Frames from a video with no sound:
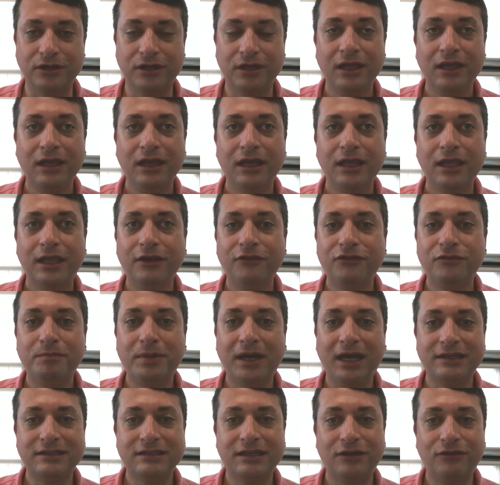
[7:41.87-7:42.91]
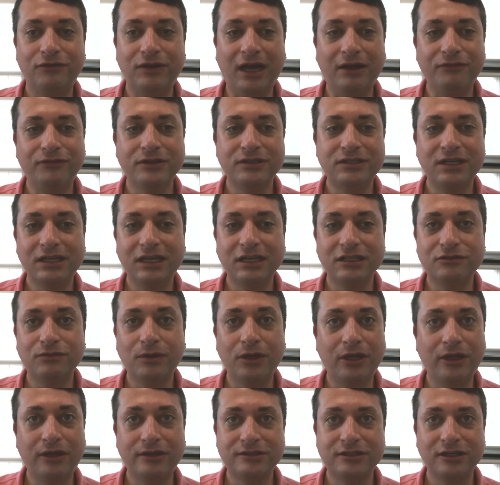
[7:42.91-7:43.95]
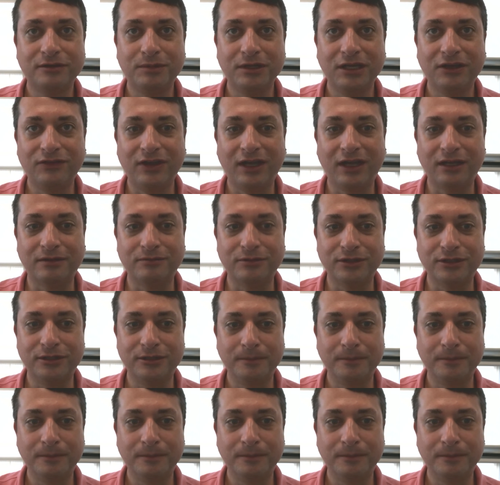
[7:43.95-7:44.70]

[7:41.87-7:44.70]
Gift basket raffle tickets will also be available.